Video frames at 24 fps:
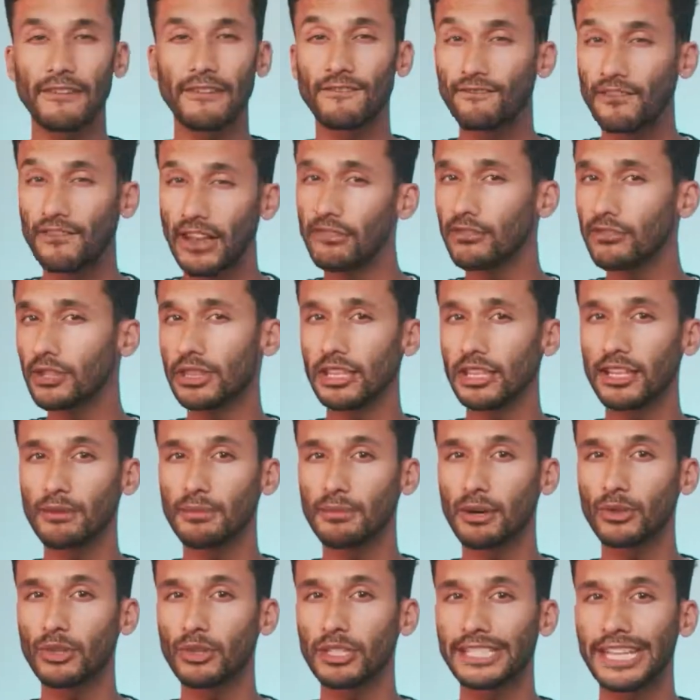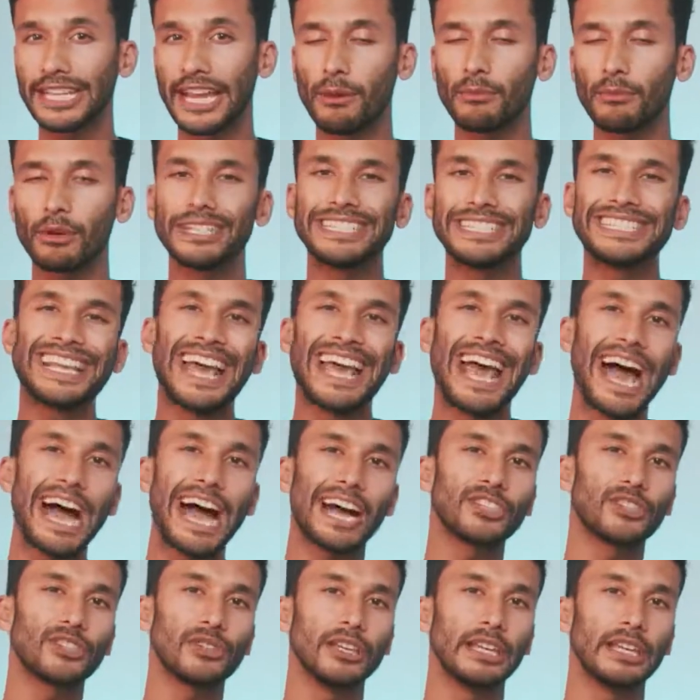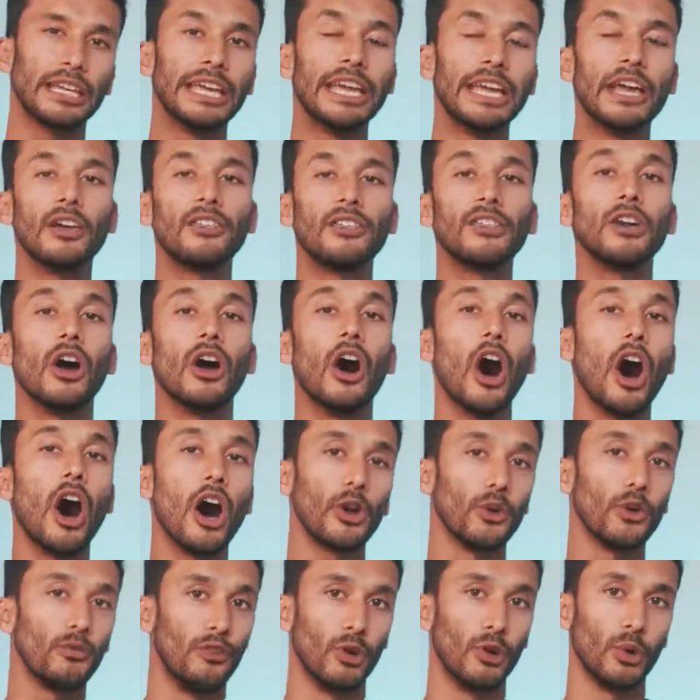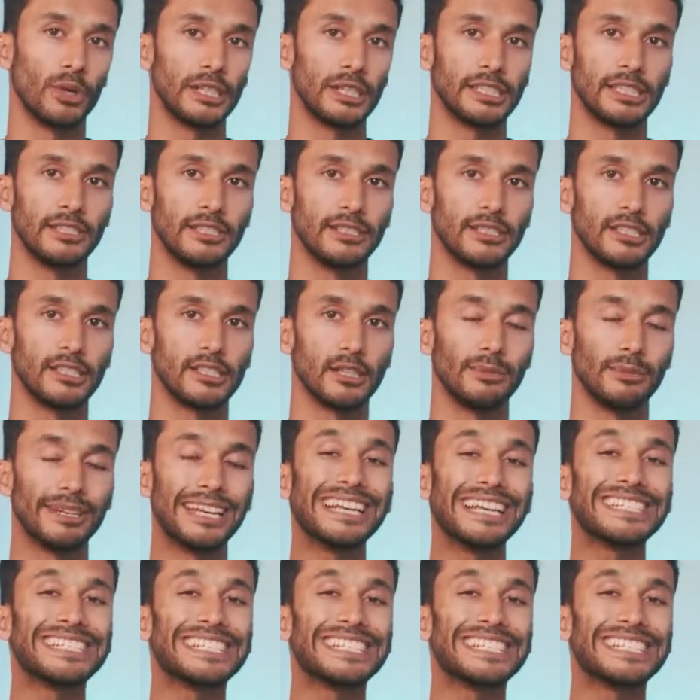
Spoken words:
favorite thing about this camera is actually the autofocusing system. It has